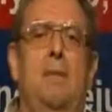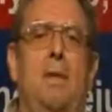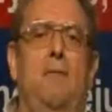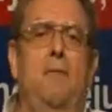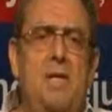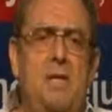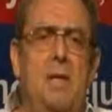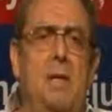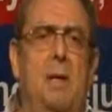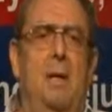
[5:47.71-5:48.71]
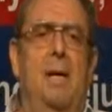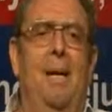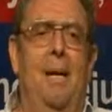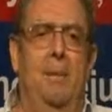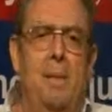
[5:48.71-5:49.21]
the physical
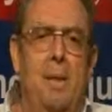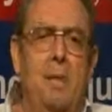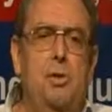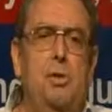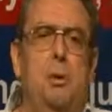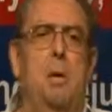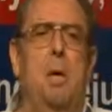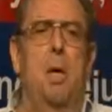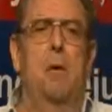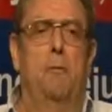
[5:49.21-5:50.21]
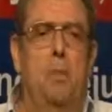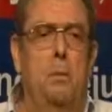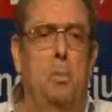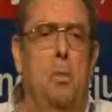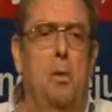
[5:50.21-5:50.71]
elimination of
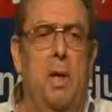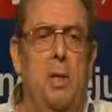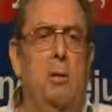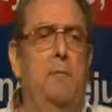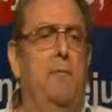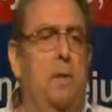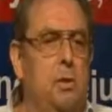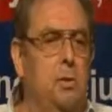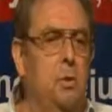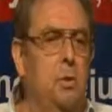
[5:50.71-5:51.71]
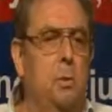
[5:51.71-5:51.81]
people who cannot function,